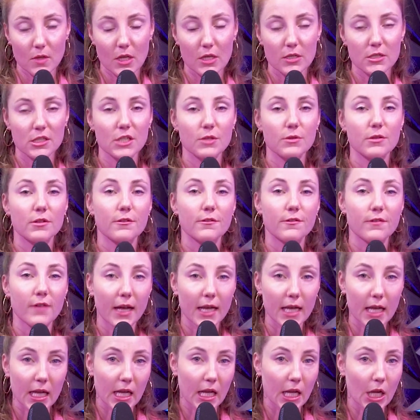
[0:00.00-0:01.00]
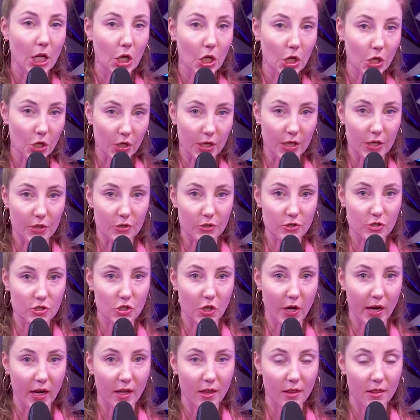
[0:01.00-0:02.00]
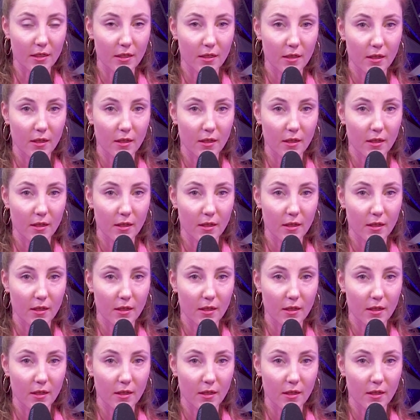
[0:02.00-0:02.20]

to invite in her inner strength,